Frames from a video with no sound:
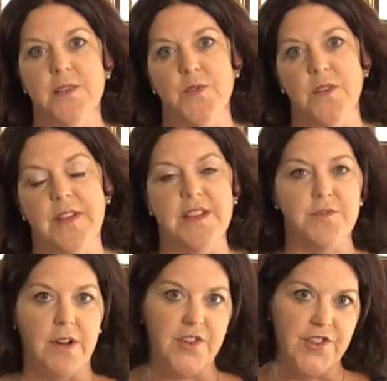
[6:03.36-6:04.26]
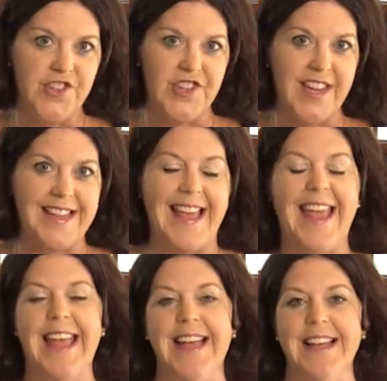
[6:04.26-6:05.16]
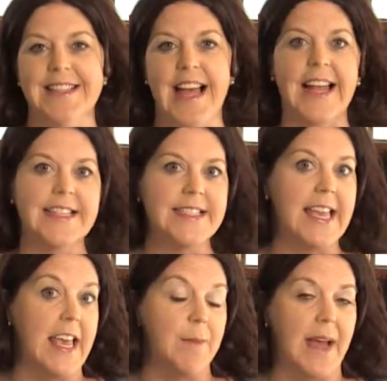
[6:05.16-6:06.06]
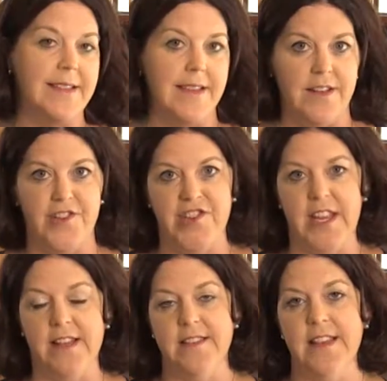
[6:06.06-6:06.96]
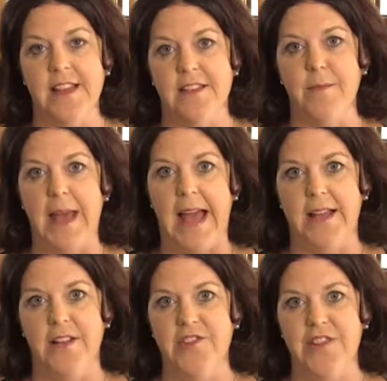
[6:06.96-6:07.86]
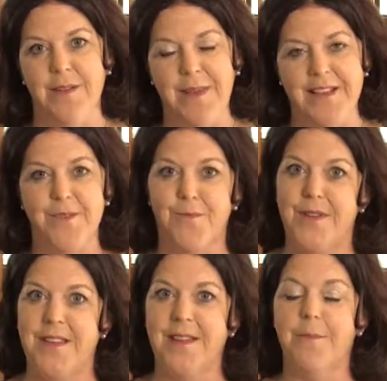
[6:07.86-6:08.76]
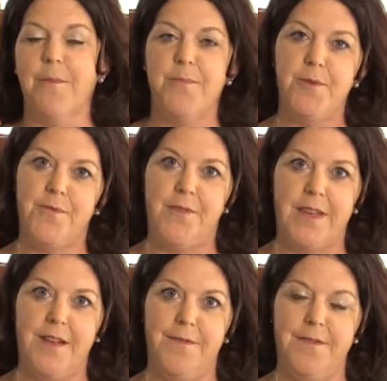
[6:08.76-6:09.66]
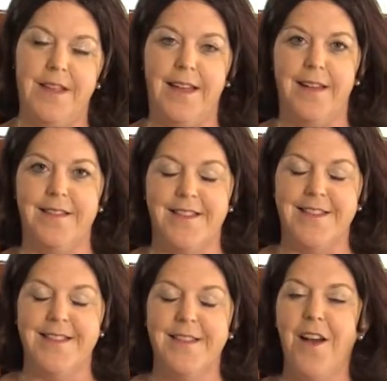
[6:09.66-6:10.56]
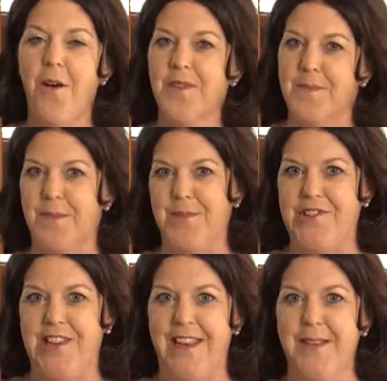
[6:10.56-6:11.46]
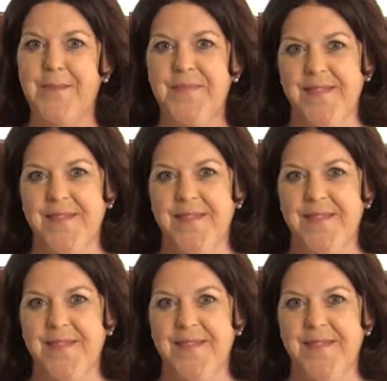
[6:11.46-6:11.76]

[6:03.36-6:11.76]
sort of instruction sheet and a game idea sheet in the package, and it makes a really beautiful gift, and it's always been appreciated.